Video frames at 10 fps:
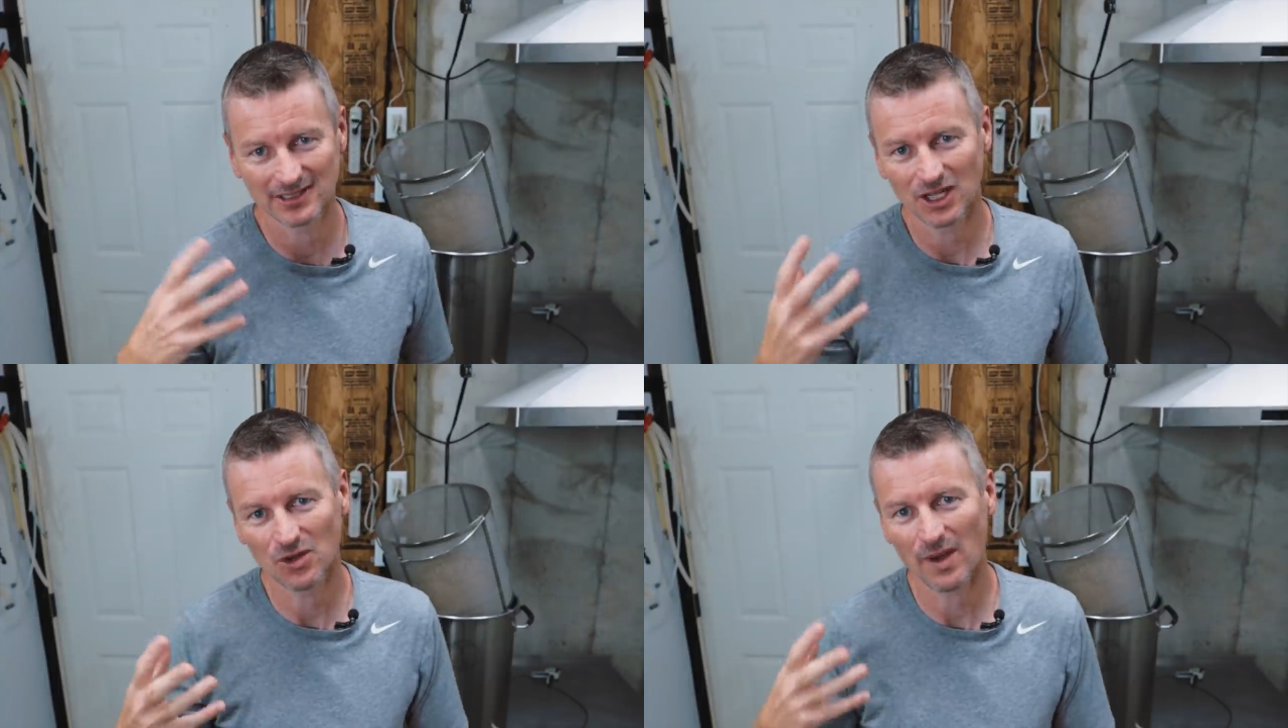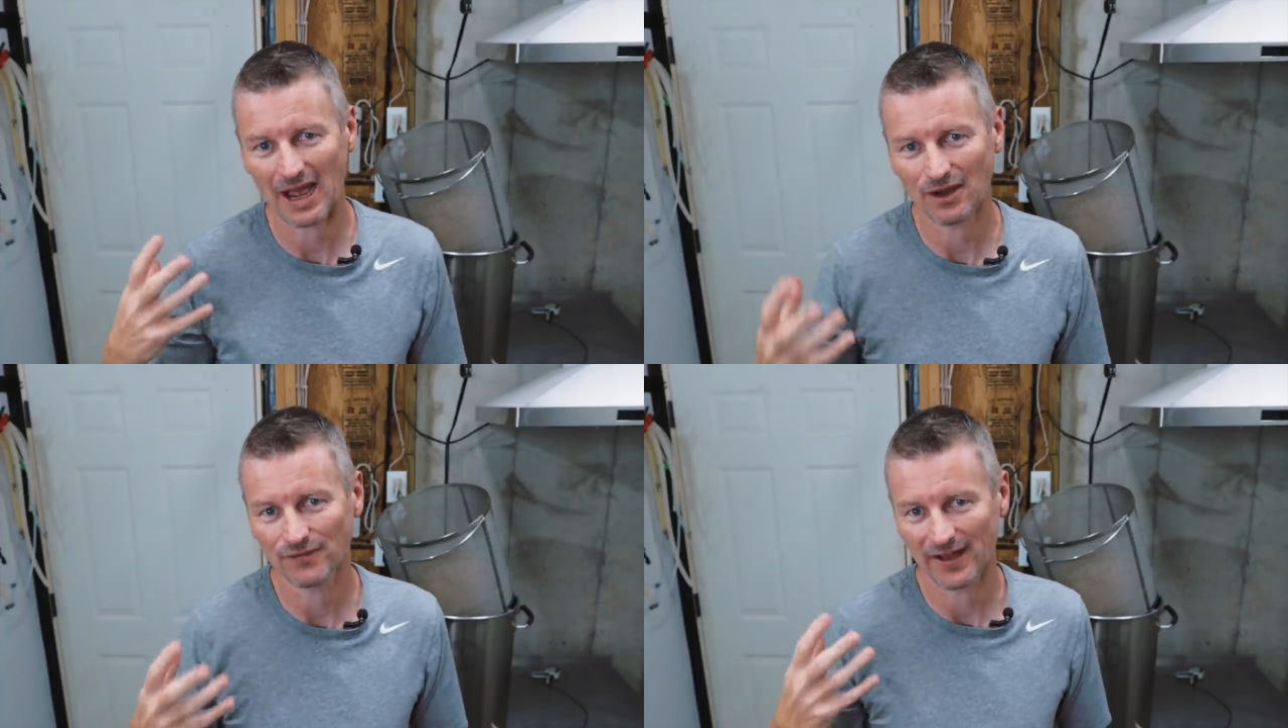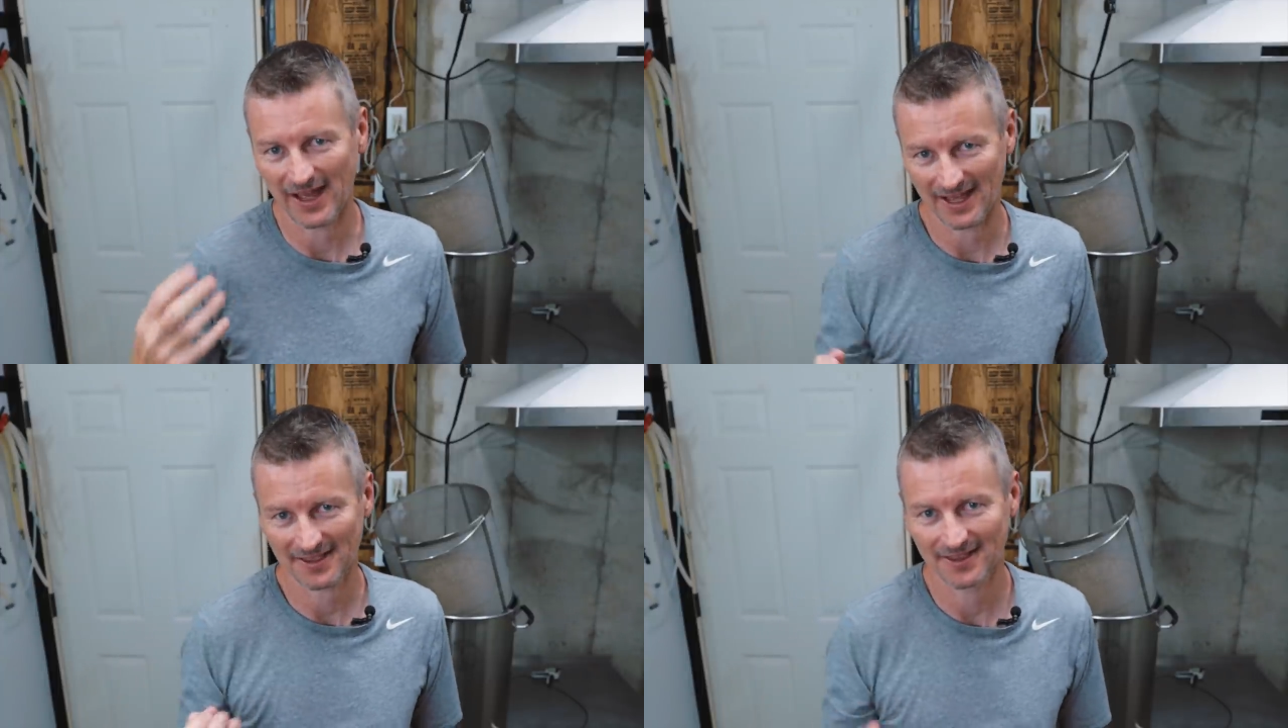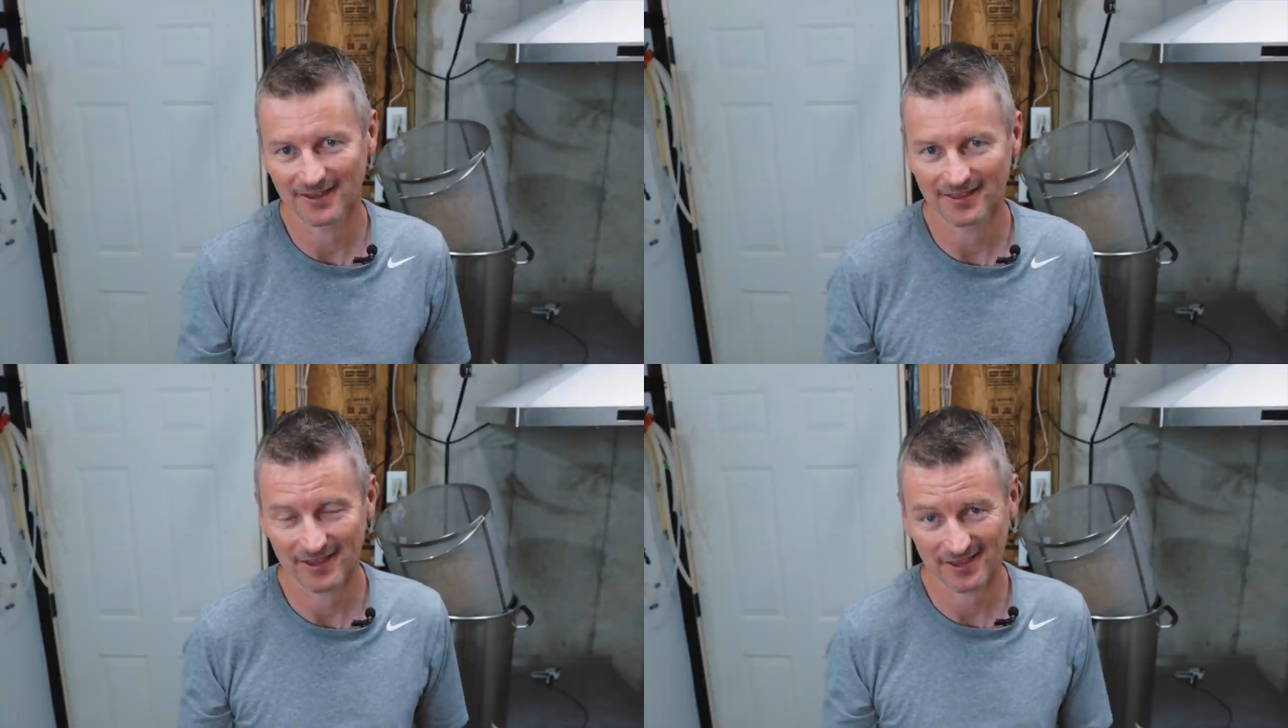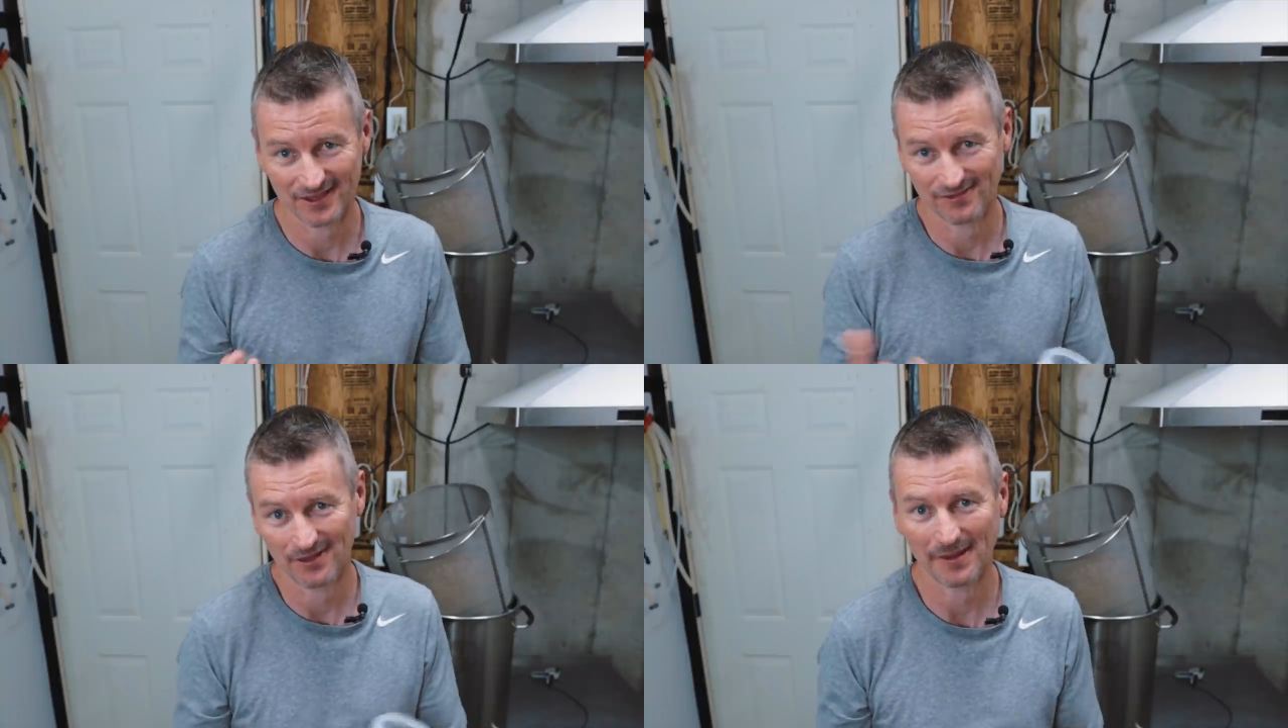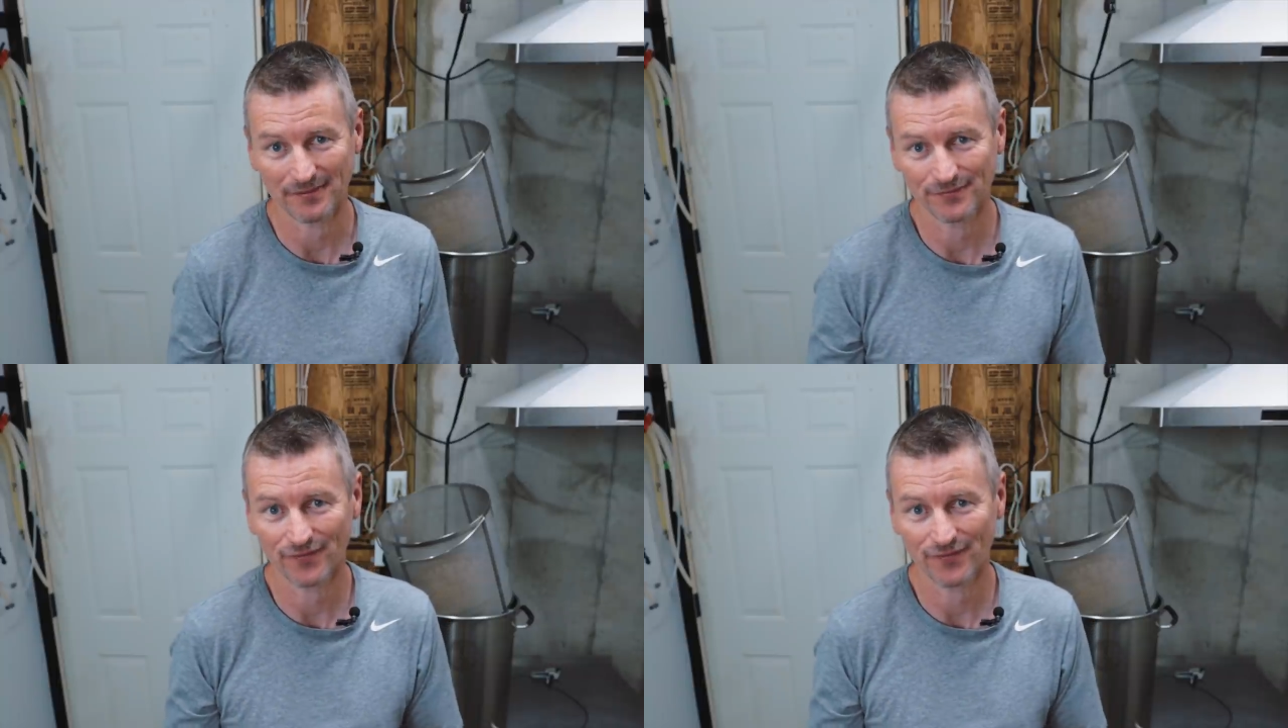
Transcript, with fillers: a low alpha acid, and this is about